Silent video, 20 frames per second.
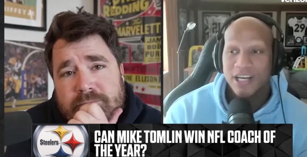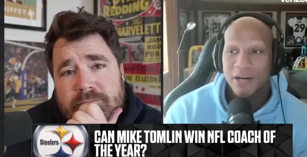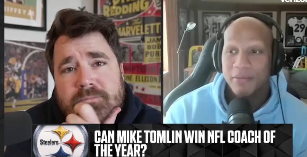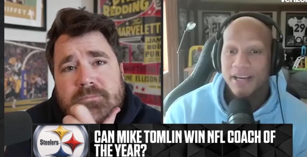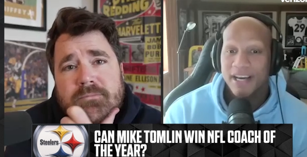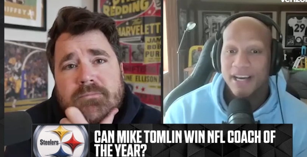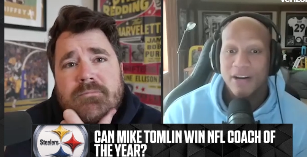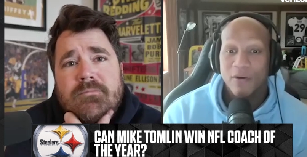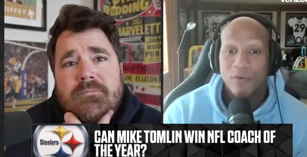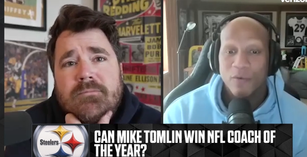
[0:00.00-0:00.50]
Speaker 1: Tomlin
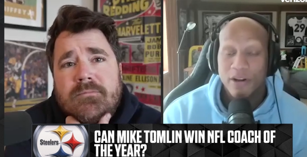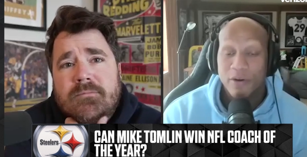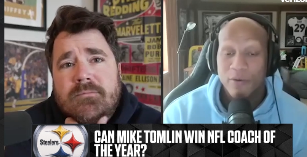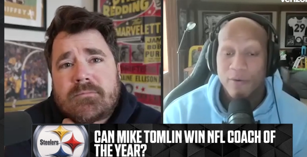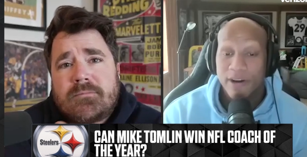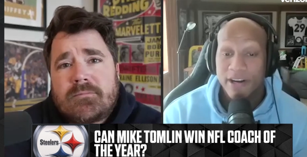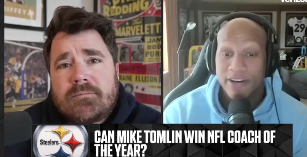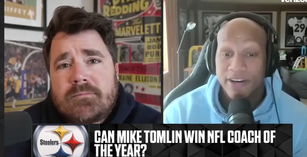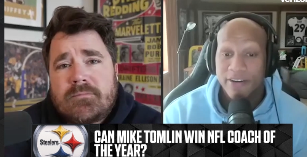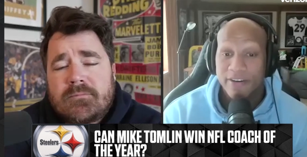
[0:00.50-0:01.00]
had a winning
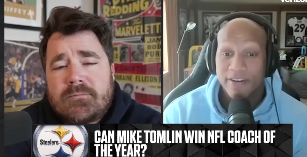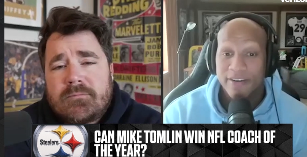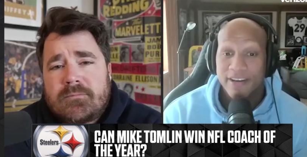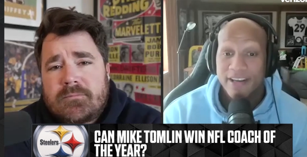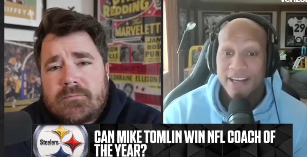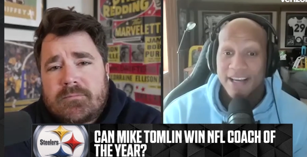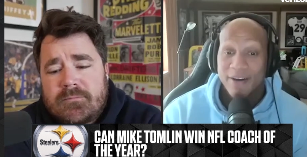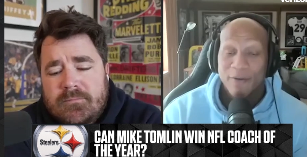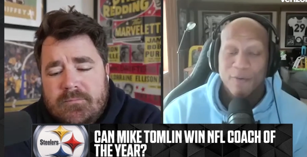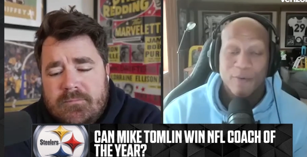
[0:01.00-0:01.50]
record
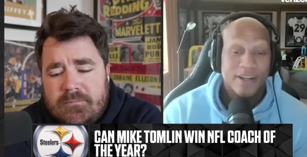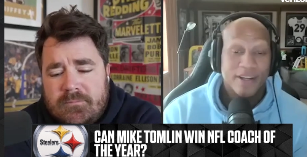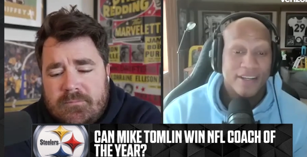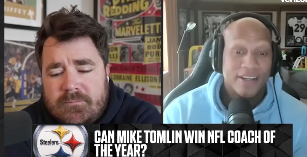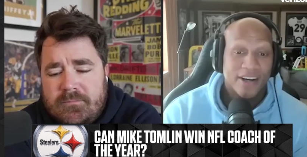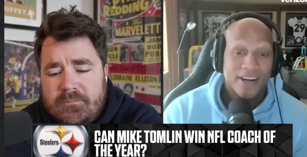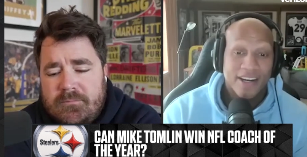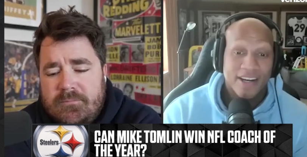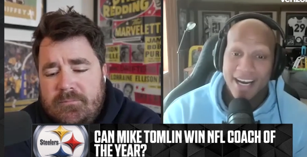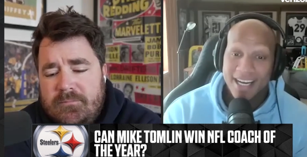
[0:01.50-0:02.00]
with
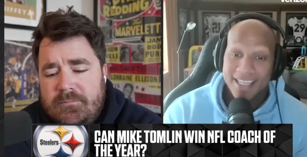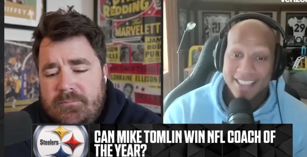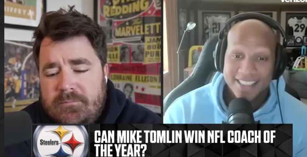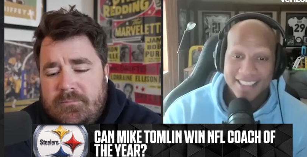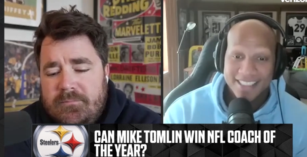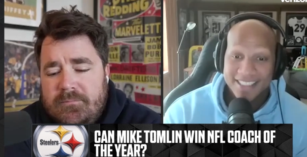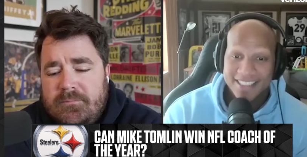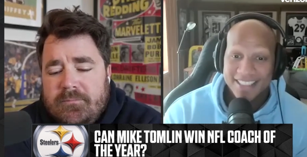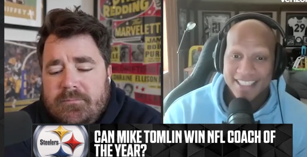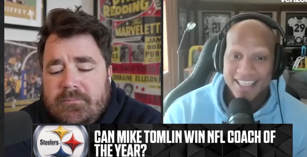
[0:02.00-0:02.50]
Doug
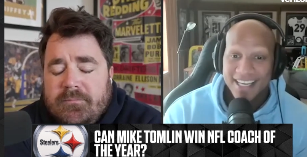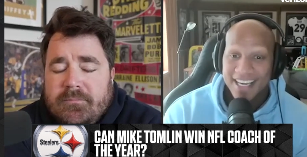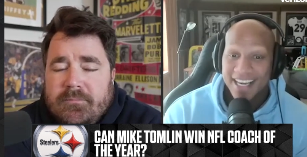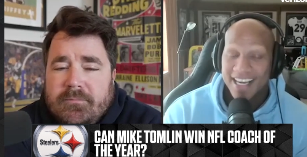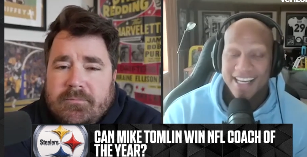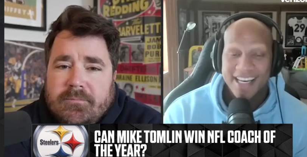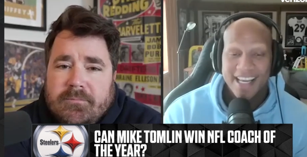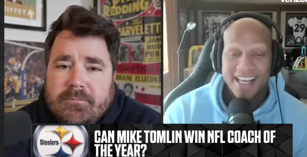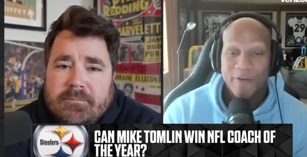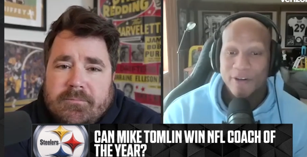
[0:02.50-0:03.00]
Hodges
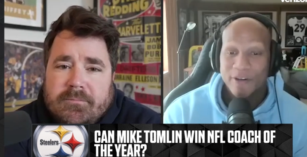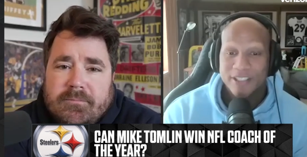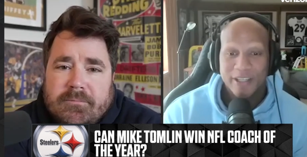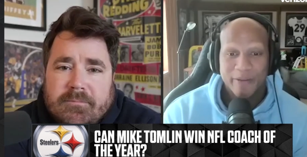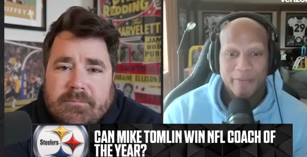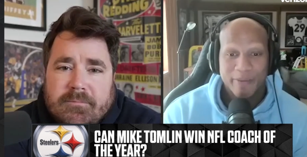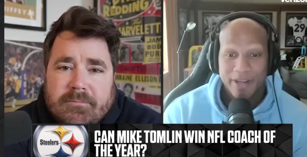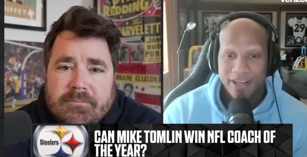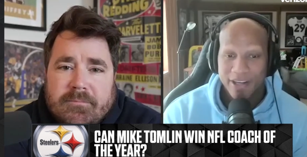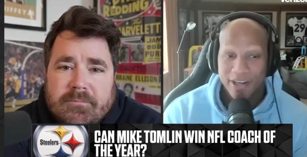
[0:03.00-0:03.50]
and they went to the
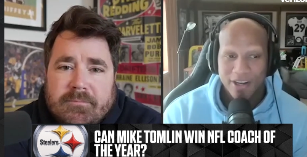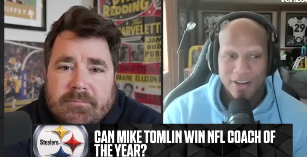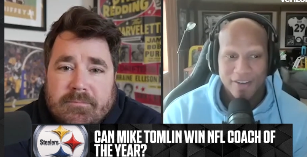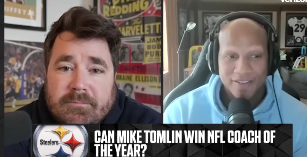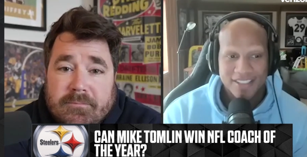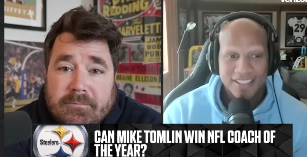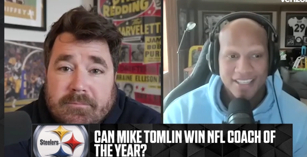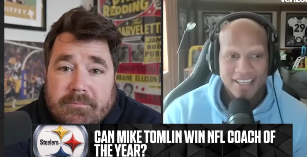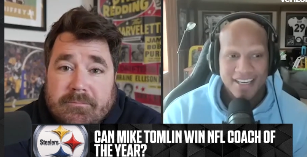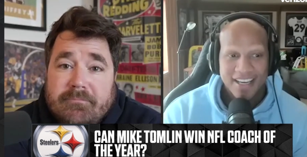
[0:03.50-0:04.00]

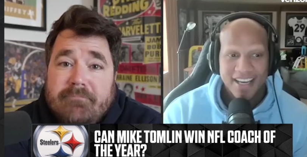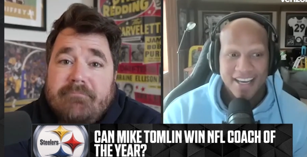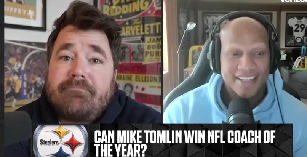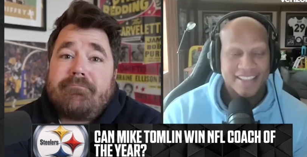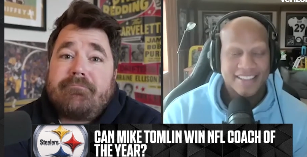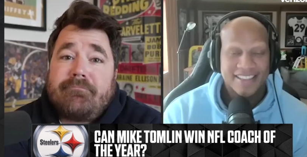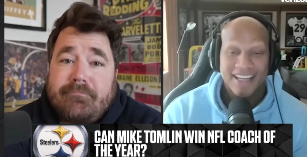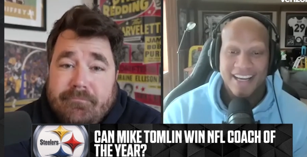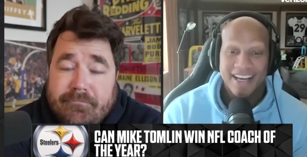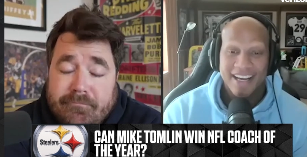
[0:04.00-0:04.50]
playoffs. And
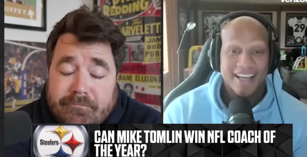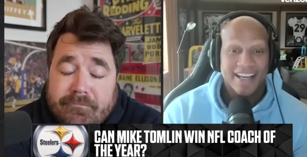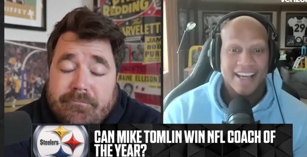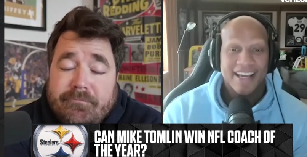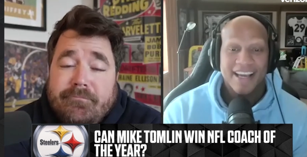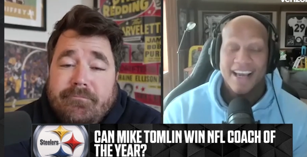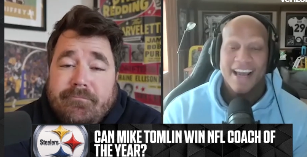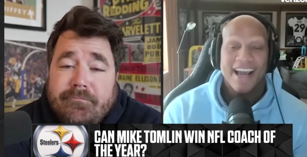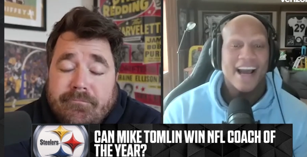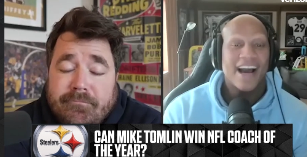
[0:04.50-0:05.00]
it's like,
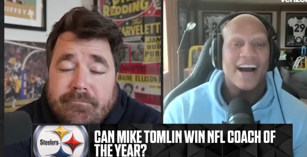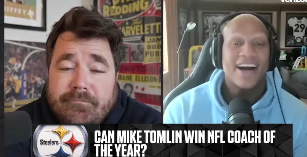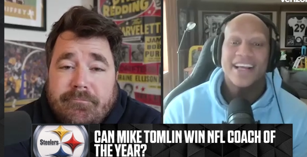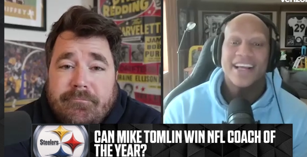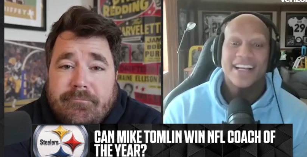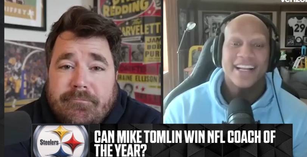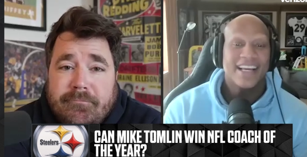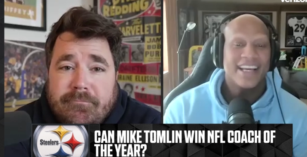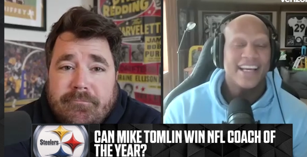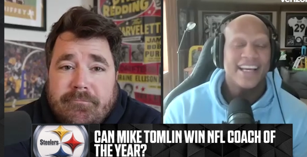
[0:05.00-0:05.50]
how
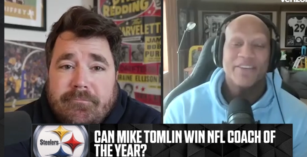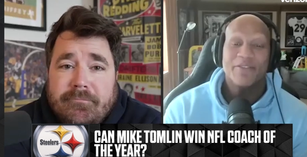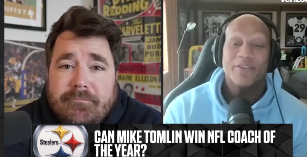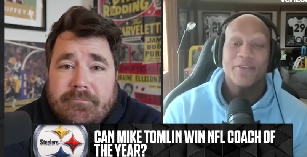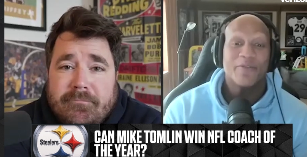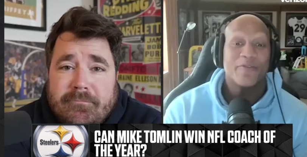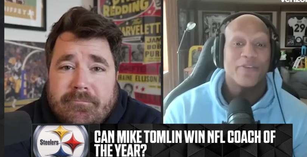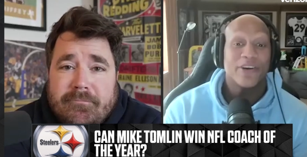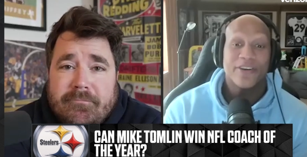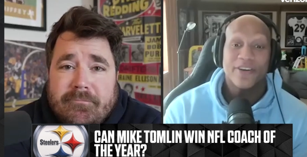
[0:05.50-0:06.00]
did he
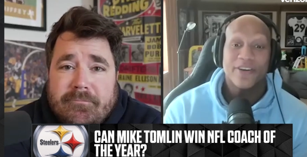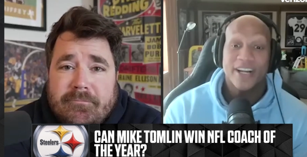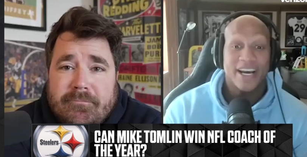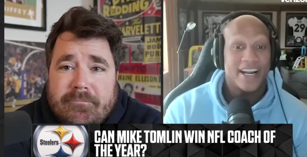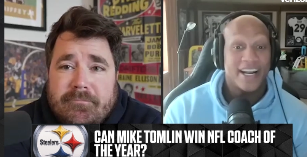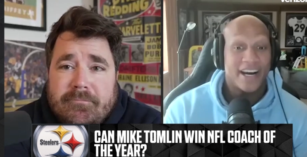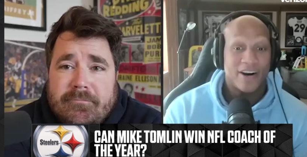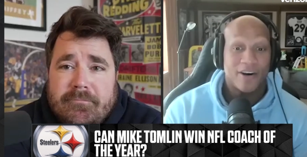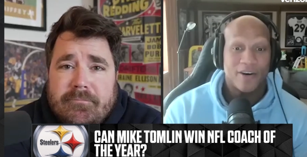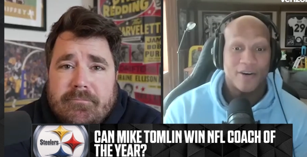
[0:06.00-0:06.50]
even figure that
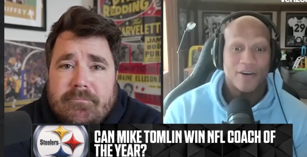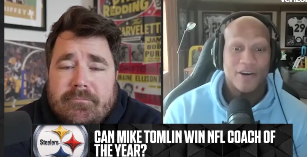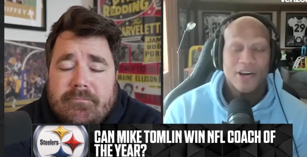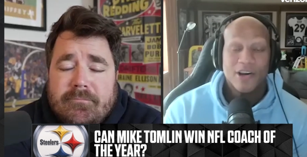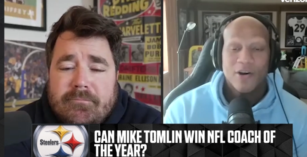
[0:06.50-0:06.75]
out?